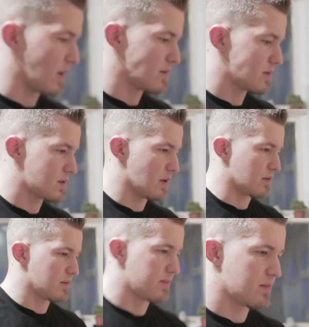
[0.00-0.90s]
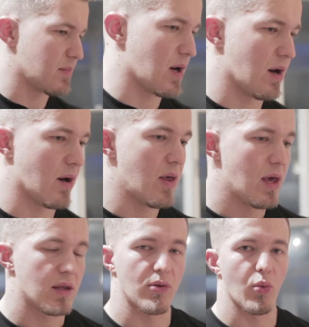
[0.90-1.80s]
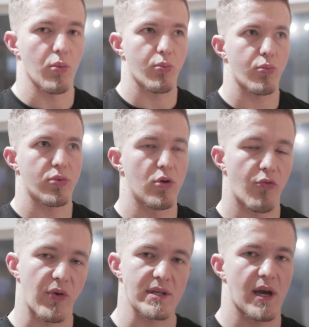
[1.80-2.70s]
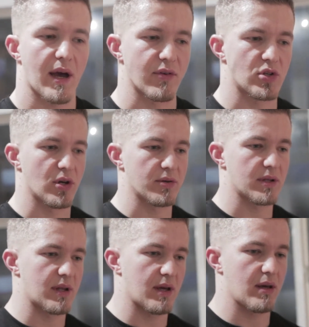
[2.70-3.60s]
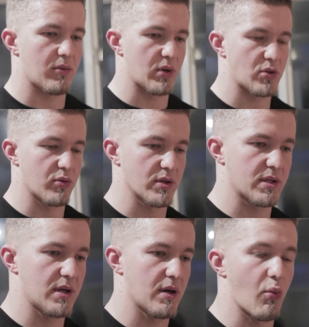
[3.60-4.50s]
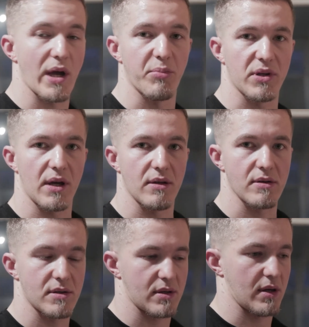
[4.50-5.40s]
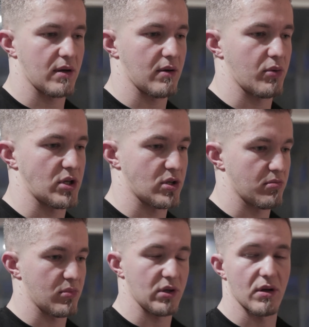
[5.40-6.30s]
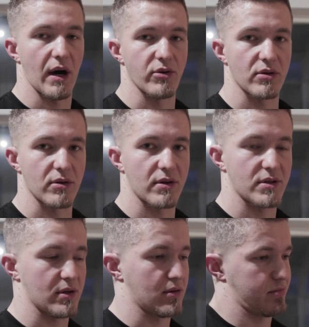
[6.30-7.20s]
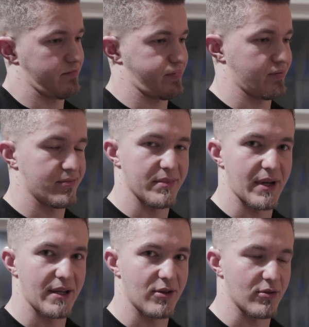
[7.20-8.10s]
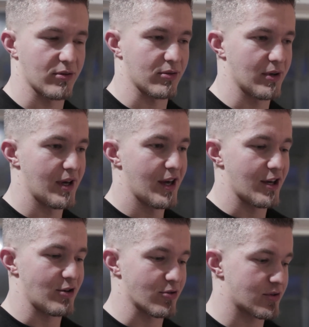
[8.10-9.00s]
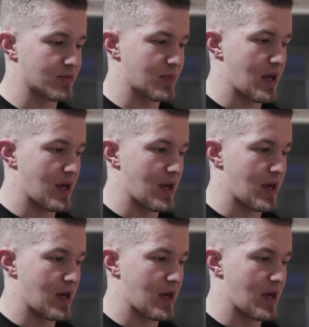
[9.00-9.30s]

So the 2 things I haven't showed today, which was the white potatoes, which you know how to cook, so ready to use.